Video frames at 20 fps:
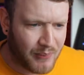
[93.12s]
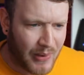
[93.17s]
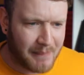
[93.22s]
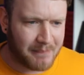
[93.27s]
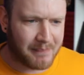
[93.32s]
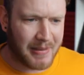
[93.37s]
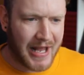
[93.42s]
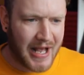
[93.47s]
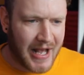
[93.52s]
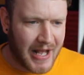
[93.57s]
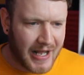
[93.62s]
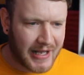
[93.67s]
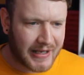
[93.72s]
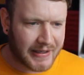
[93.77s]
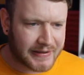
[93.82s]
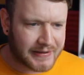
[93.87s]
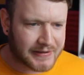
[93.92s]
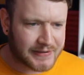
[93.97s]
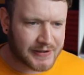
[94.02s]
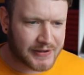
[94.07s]
went
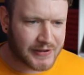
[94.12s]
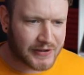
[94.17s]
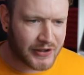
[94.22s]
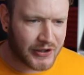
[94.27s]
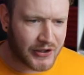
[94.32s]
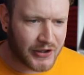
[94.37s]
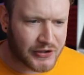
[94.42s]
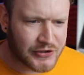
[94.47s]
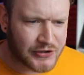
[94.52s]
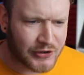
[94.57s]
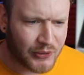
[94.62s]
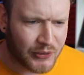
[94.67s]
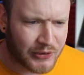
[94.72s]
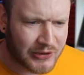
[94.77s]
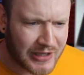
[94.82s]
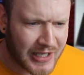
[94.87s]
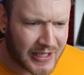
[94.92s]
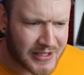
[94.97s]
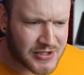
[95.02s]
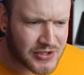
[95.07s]
behind her to
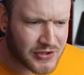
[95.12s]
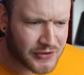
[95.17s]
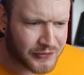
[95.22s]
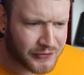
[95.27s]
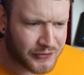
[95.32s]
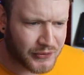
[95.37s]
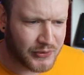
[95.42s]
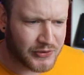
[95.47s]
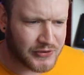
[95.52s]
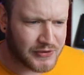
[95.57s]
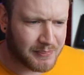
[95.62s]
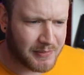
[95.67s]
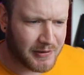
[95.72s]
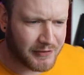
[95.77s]
unlatch the front.